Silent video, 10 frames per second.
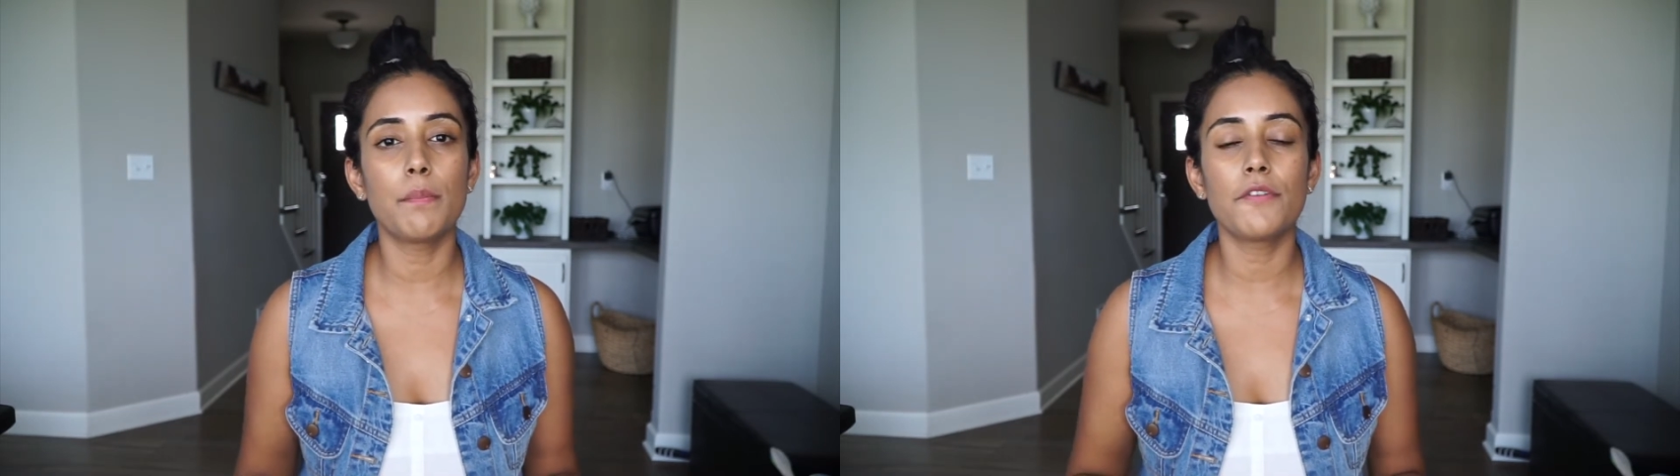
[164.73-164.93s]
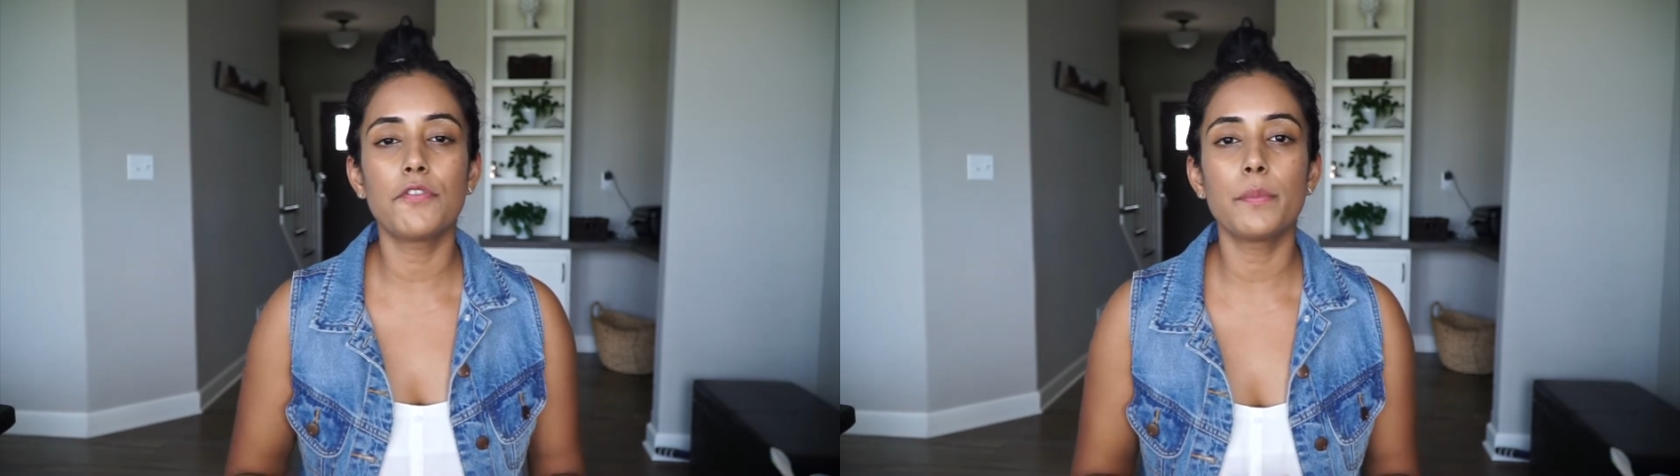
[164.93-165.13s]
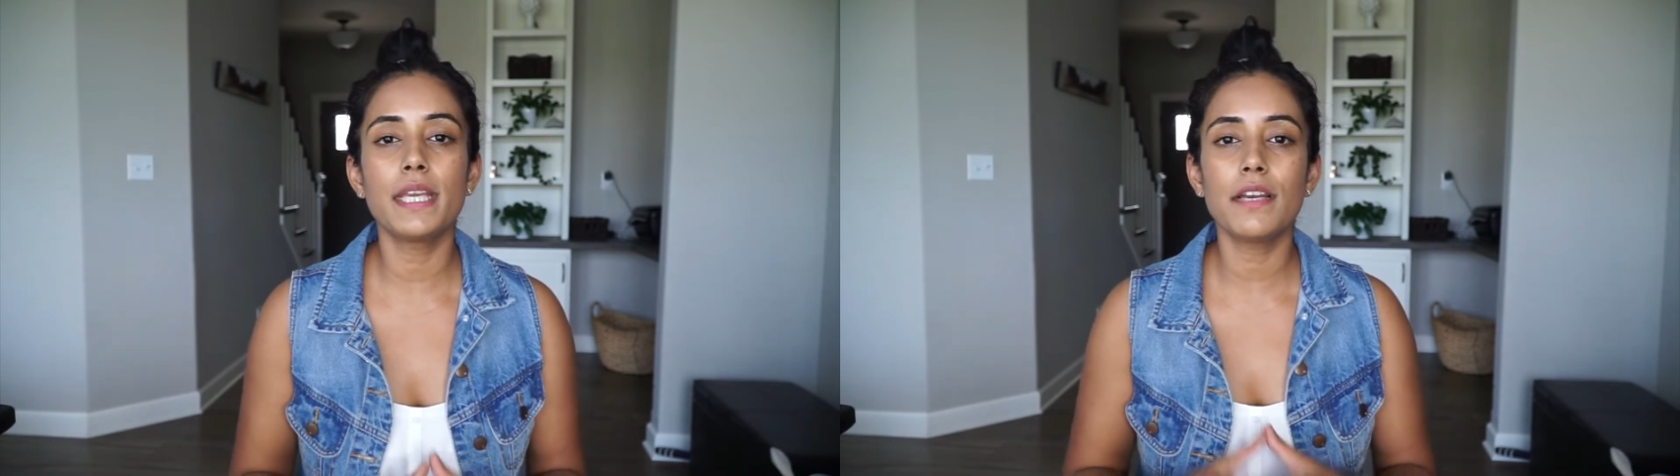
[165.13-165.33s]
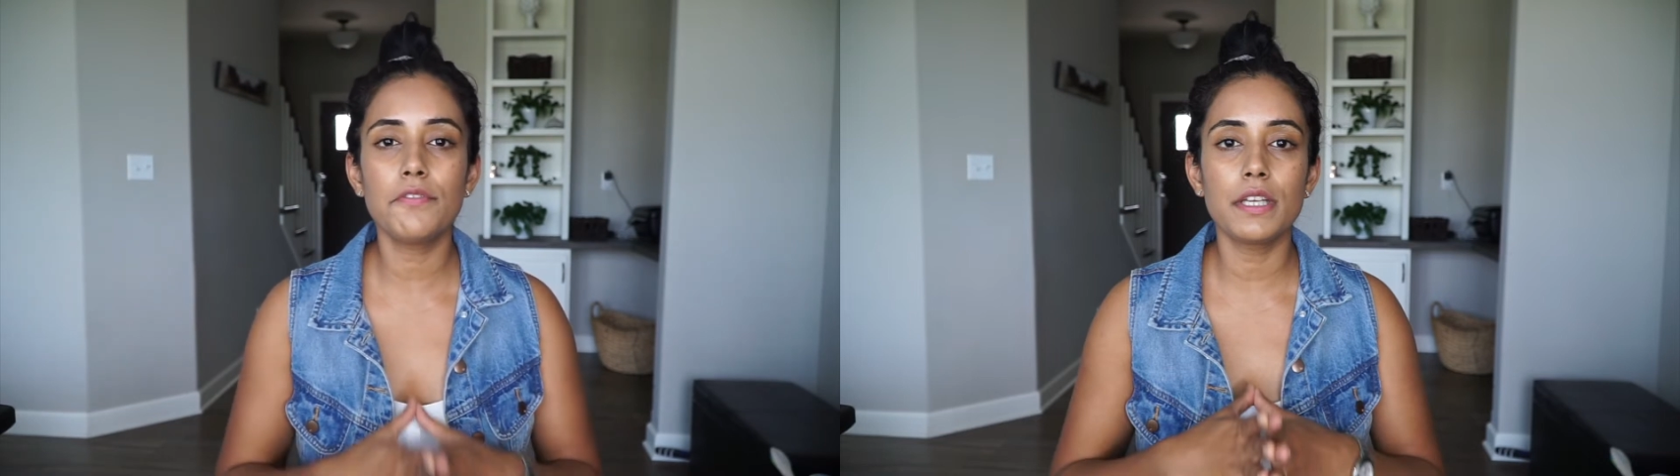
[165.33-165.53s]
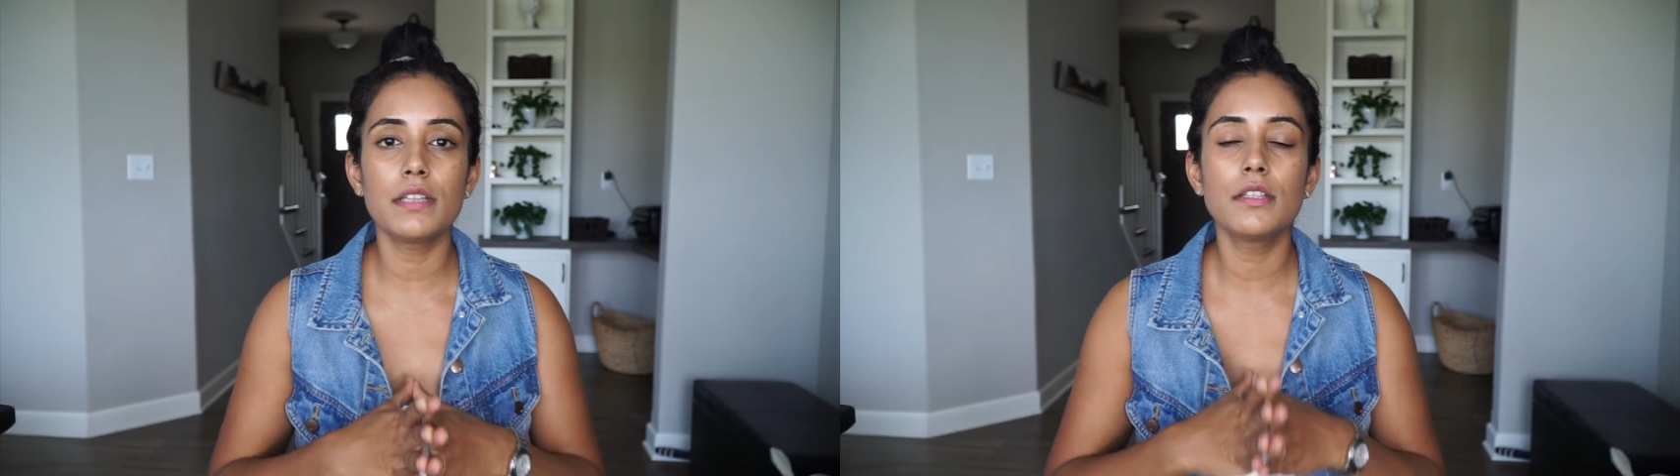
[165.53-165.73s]
But for me, I
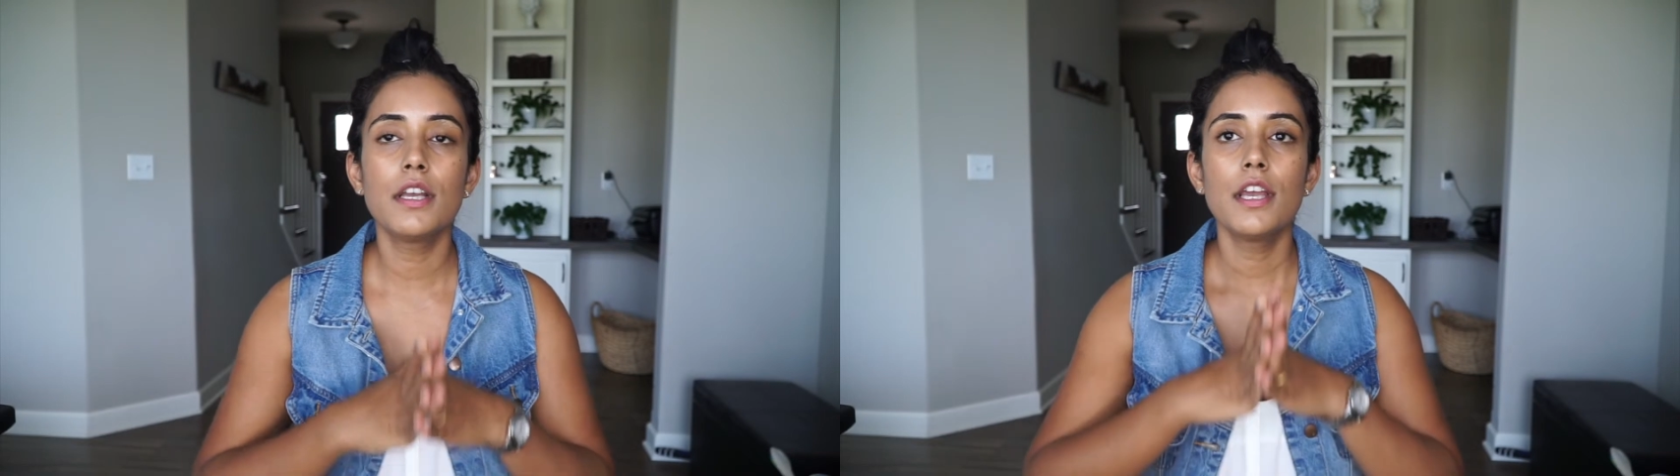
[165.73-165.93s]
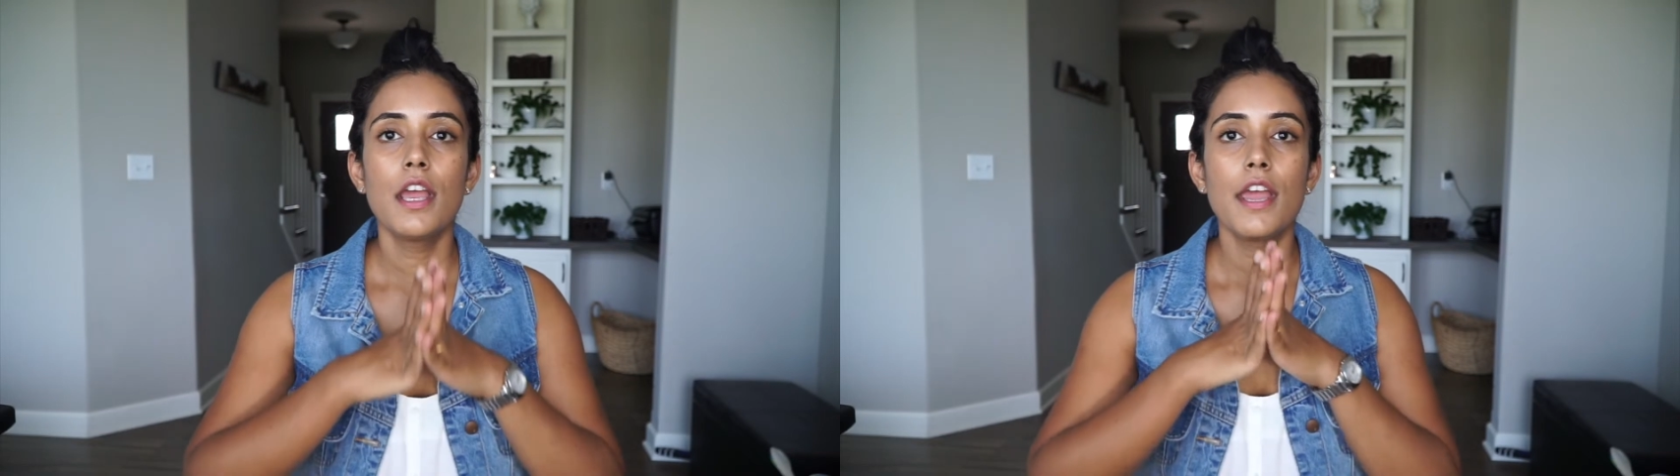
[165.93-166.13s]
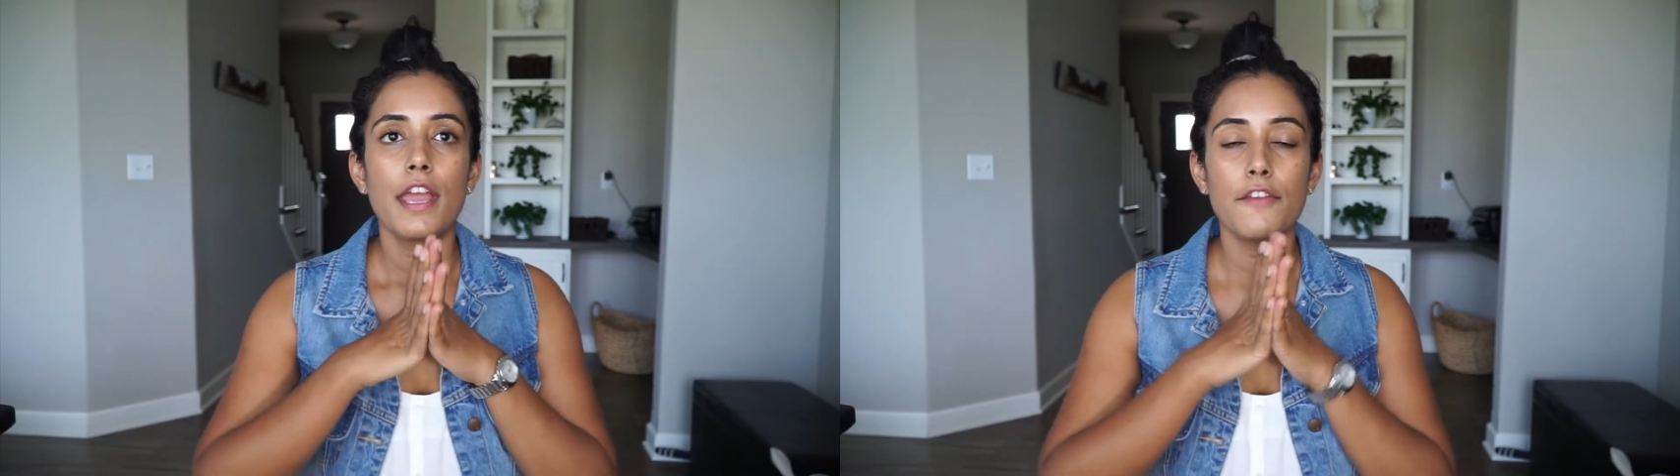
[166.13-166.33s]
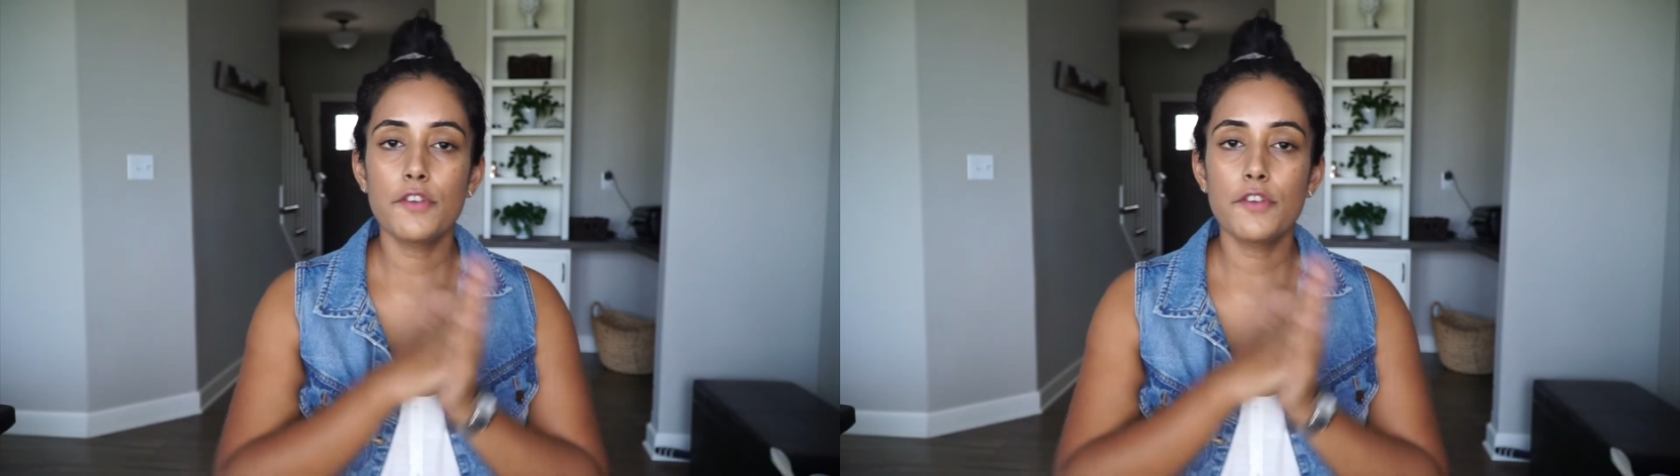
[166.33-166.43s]
feel if